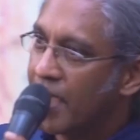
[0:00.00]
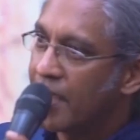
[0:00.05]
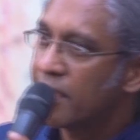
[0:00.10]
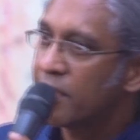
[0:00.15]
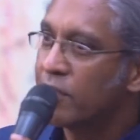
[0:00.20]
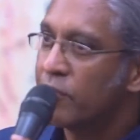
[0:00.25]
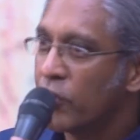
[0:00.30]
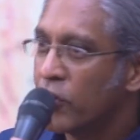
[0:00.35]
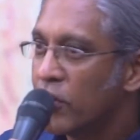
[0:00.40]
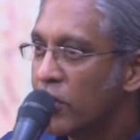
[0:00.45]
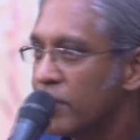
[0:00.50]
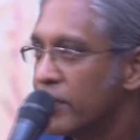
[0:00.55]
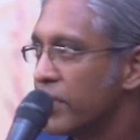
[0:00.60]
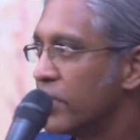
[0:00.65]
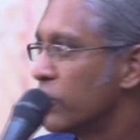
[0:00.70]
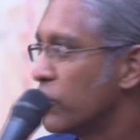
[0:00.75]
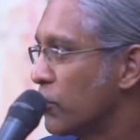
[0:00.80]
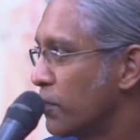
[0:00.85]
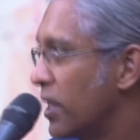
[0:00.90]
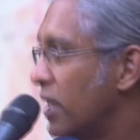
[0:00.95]
that evolved
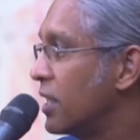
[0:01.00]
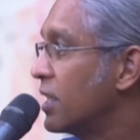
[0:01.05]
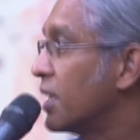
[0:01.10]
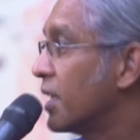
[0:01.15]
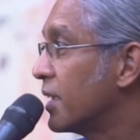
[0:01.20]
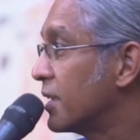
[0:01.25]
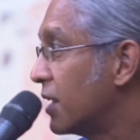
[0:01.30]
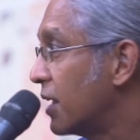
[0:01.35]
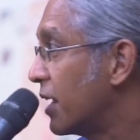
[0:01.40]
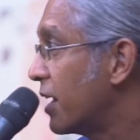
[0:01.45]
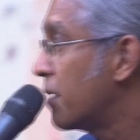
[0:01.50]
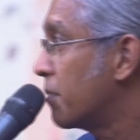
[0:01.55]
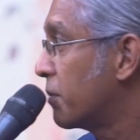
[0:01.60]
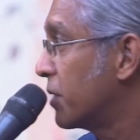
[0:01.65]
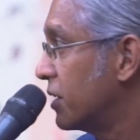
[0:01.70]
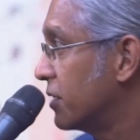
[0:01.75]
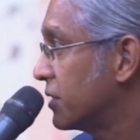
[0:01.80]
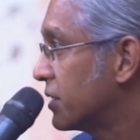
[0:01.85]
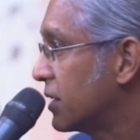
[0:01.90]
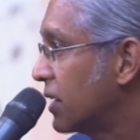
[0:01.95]
into many other
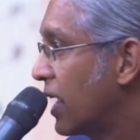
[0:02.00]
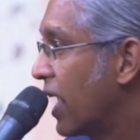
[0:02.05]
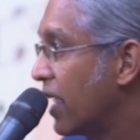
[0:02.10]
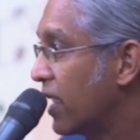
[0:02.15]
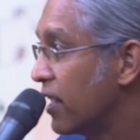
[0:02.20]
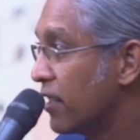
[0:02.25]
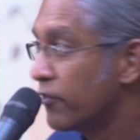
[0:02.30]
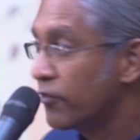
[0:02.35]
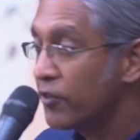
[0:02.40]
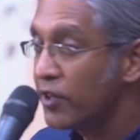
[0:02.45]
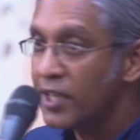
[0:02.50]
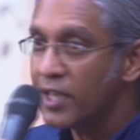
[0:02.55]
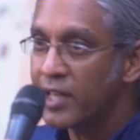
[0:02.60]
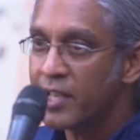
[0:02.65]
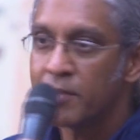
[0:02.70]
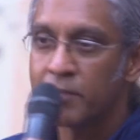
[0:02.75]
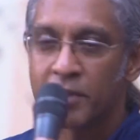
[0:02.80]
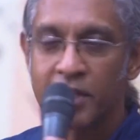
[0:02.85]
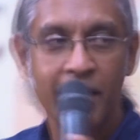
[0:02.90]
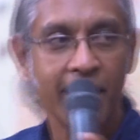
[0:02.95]
labels. And every
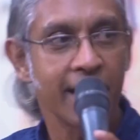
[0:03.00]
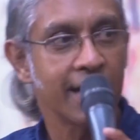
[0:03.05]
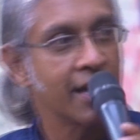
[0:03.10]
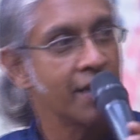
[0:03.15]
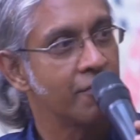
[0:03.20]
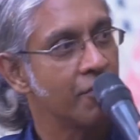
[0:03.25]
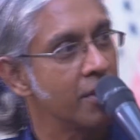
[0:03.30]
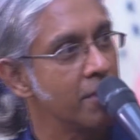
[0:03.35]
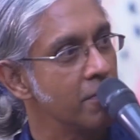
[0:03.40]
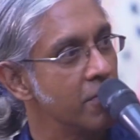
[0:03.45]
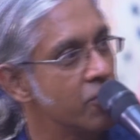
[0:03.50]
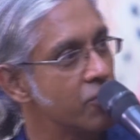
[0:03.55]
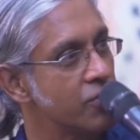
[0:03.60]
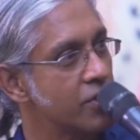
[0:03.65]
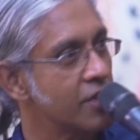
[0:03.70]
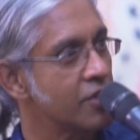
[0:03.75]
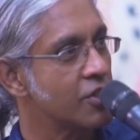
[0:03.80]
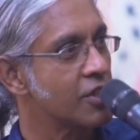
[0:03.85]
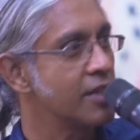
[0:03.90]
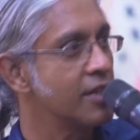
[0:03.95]
label, like every
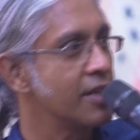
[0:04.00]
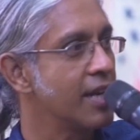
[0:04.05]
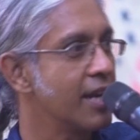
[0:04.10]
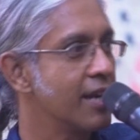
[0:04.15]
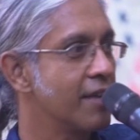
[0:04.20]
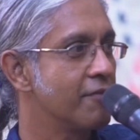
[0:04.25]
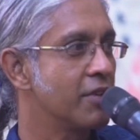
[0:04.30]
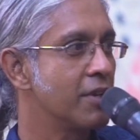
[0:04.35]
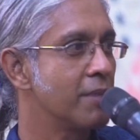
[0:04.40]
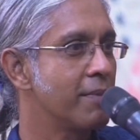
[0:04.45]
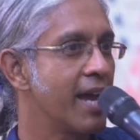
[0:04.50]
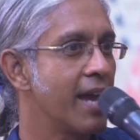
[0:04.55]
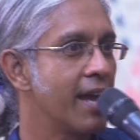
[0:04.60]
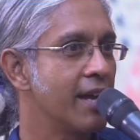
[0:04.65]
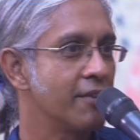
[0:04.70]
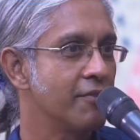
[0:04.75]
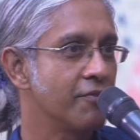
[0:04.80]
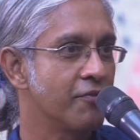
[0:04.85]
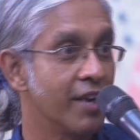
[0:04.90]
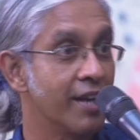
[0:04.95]
musician and every
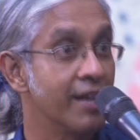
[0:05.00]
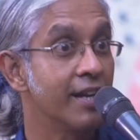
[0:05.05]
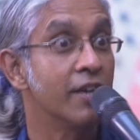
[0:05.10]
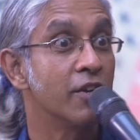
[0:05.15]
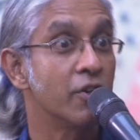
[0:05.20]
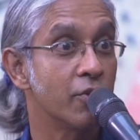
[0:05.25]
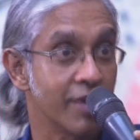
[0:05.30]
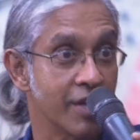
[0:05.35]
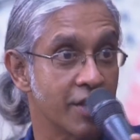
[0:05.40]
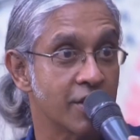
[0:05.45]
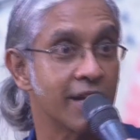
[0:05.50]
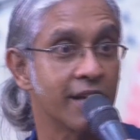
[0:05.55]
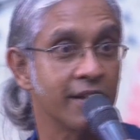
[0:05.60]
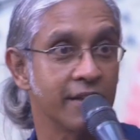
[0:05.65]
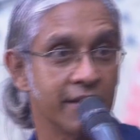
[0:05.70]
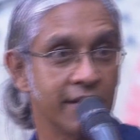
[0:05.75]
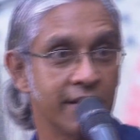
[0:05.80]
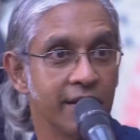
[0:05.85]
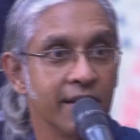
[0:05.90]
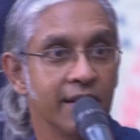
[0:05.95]
band fed into each
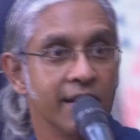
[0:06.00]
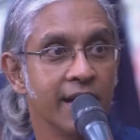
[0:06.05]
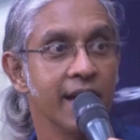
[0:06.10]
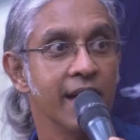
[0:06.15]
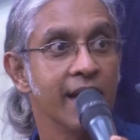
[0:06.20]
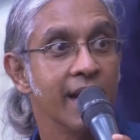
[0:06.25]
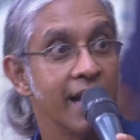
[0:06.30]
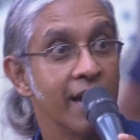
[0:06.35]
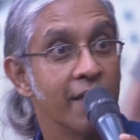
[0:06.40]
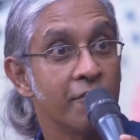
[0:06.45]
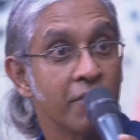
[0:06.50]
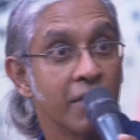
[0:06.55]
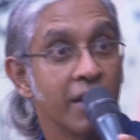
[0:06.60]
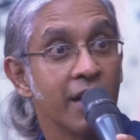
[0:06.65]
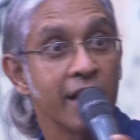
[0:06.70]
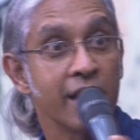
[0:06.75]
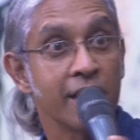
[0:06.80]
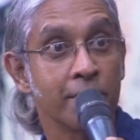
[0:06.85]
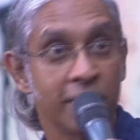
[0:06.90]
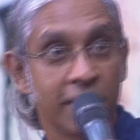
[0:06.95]
other, every
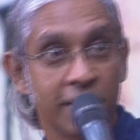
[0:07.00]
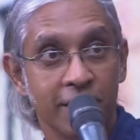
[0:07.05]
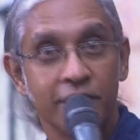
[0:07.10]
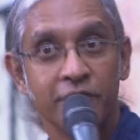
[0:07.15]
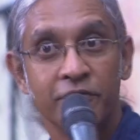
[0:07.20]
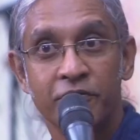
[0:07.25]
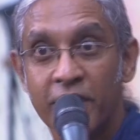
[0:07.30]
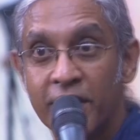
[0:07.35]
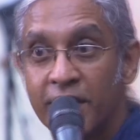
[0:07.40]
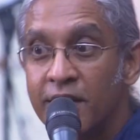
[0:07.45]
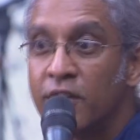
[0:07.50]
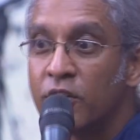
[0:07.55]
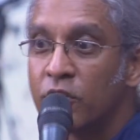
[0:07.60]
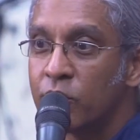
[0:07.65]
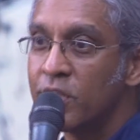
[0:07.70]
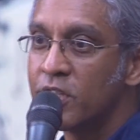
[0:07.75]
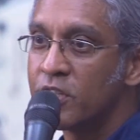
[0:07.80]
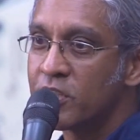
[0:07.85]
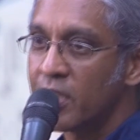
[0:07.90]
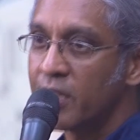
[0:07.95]
label fed
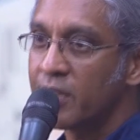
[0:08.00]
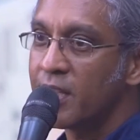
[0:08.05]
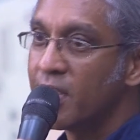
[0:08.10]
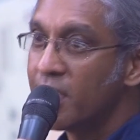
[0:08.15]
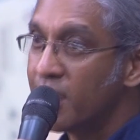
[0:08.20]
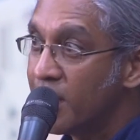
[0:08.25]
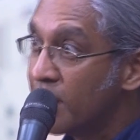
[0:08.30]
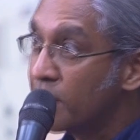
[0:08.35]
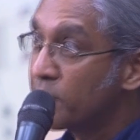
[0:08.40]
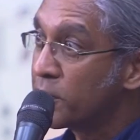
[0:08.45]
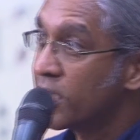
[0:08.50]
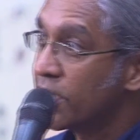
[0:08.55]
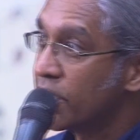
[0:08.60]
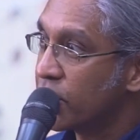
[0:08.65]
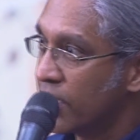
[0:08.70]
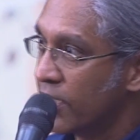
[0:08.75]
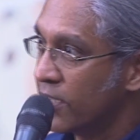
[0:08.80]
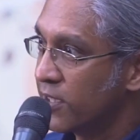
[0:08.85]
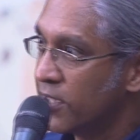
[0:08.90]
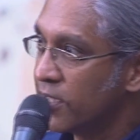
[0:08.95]
into each other and helped
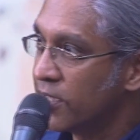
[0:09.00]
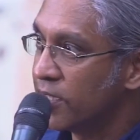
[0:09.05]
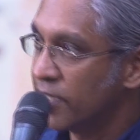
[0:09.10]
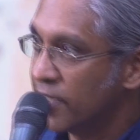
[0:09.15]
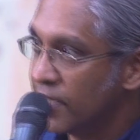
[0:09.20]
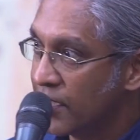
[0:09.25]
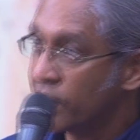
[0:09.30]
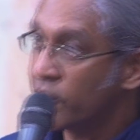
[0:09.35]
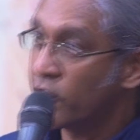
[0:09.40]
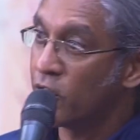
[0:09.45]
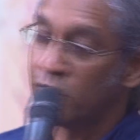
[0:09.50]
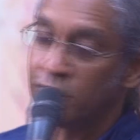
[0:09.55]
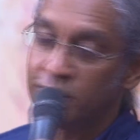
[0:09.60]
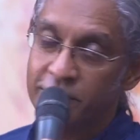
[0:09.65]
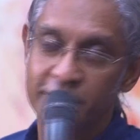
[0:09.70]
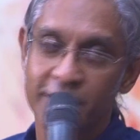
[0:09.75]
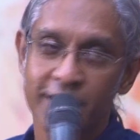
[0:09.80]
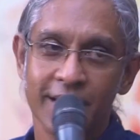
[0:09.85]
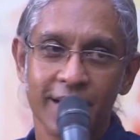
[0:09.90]
each other evolve.